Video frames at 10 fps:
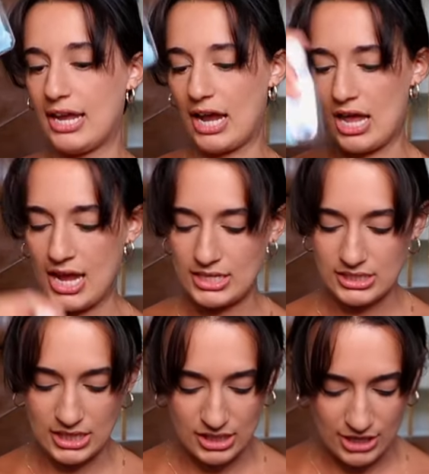like a hand
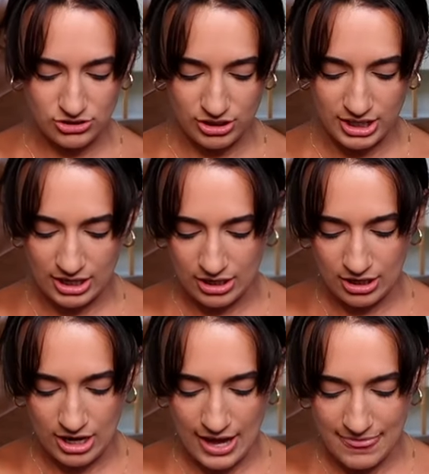sanitizer in
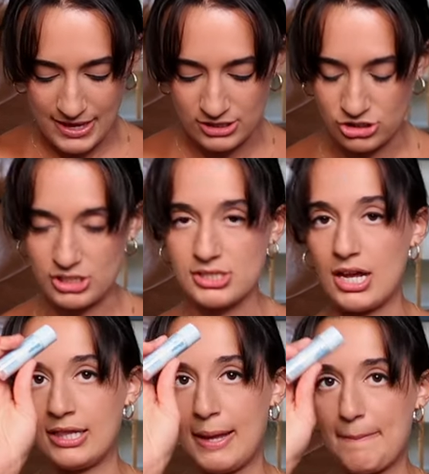here and then just
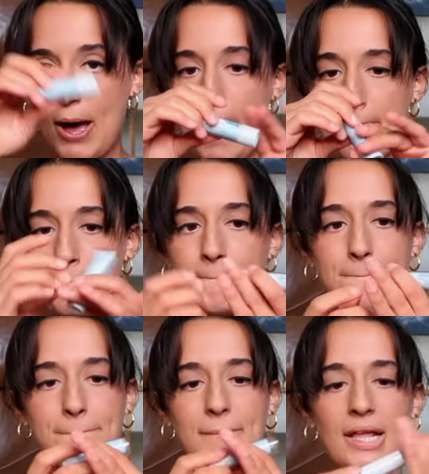a lip balm.
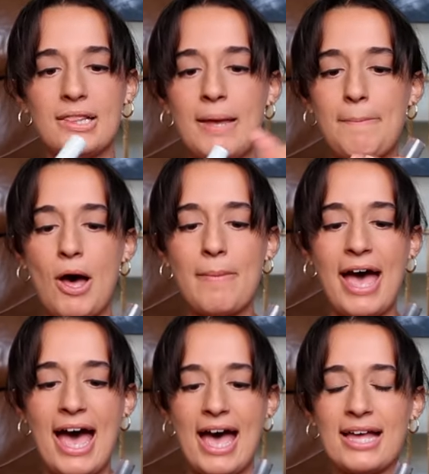Lip balm
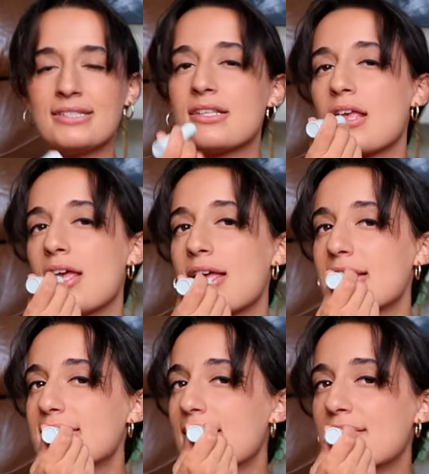had
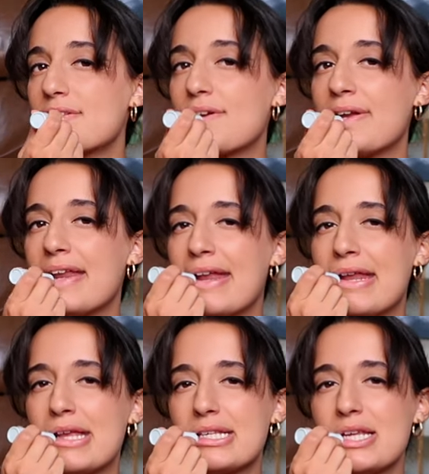sunscreen in
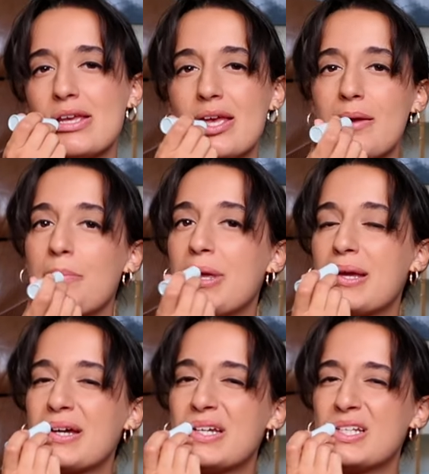it
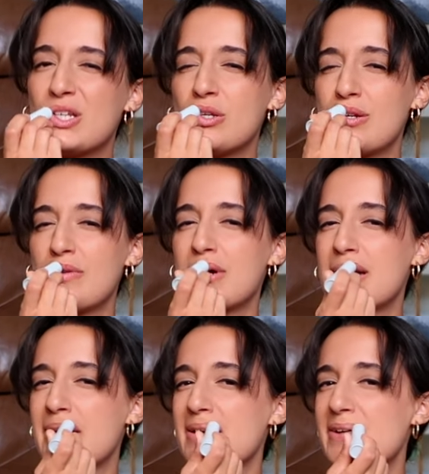because you don't
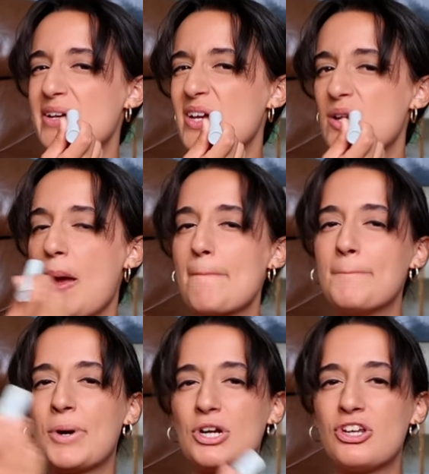wanna
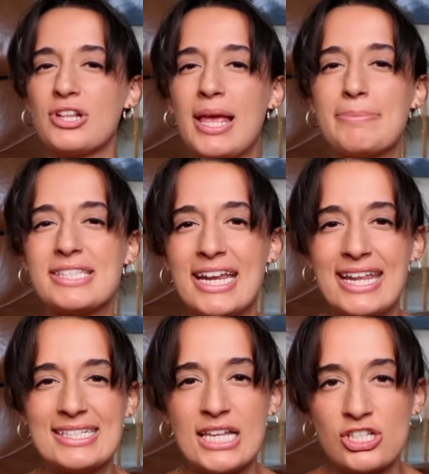burn your lips, they
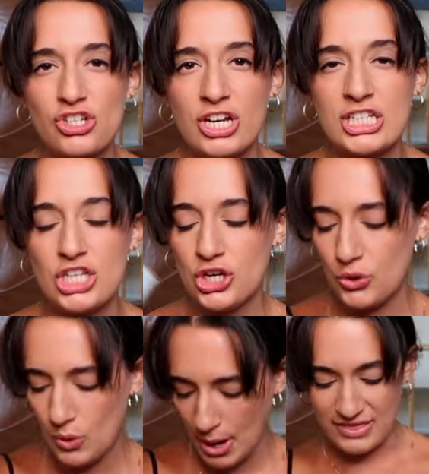need sunscreen
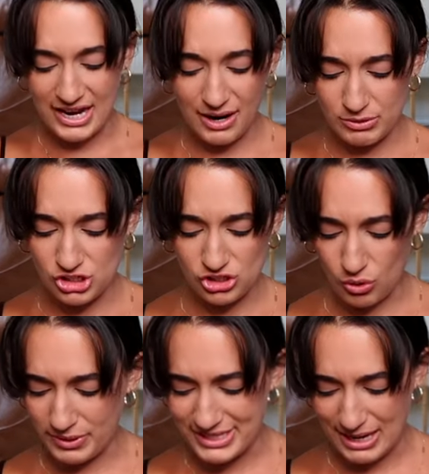too. Then I would just
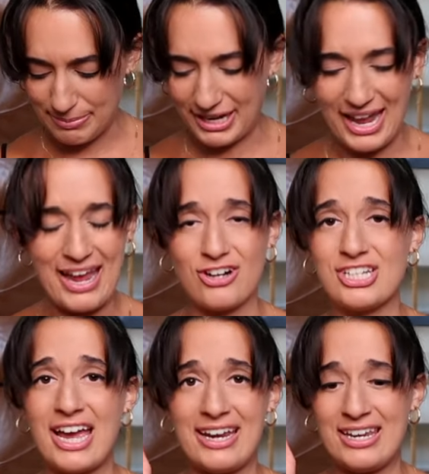always keep like a hair
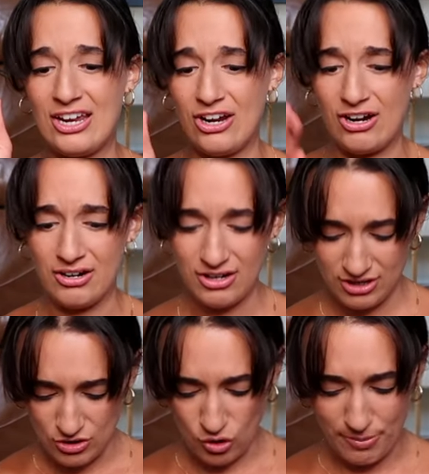tie in here
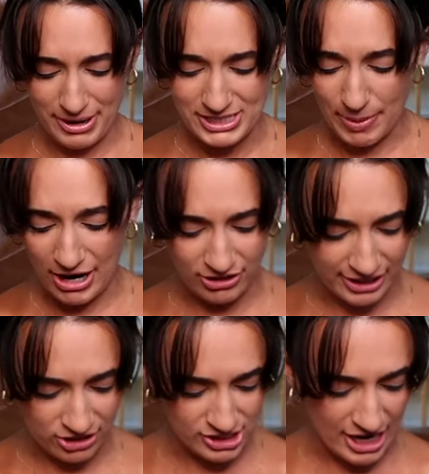or my spiral hair